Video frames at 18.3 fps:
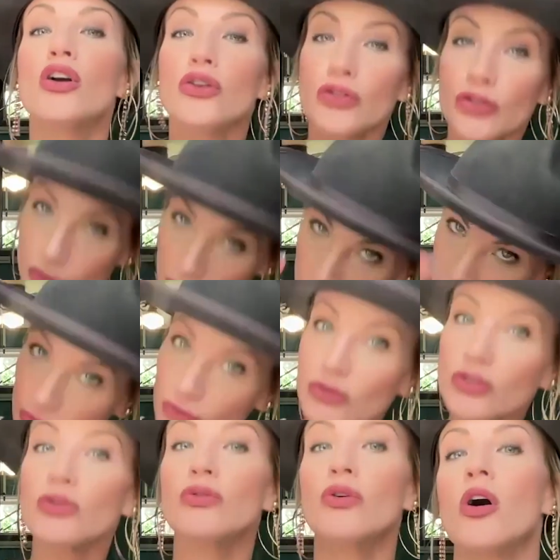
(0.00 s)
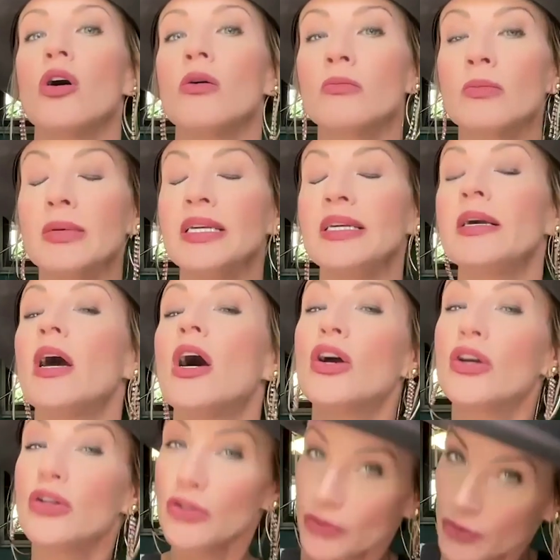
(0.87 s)
You do too, homie.
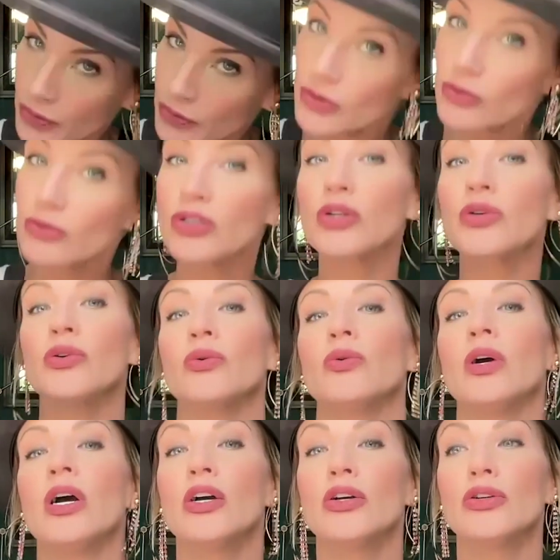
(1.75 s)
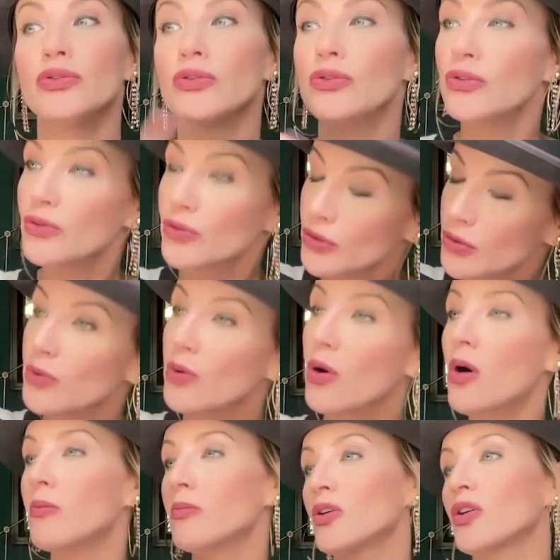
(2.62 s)
You do too. You do too,
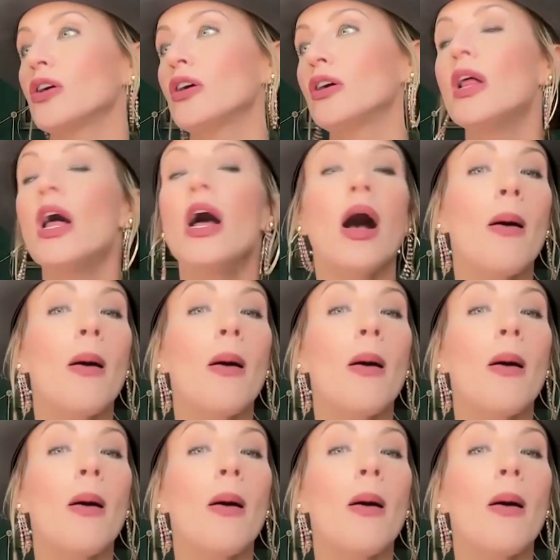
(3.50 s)
homegirl.